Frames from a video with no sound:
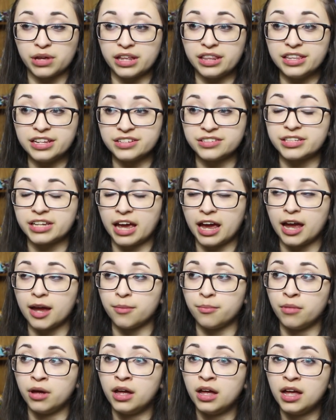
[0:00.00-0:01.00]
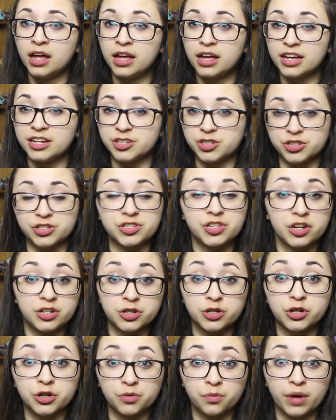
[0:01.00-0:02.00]
And this game is just
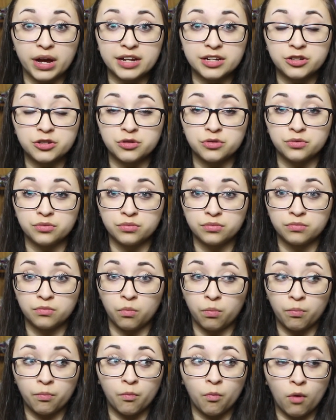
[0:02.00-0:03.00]
such a good way to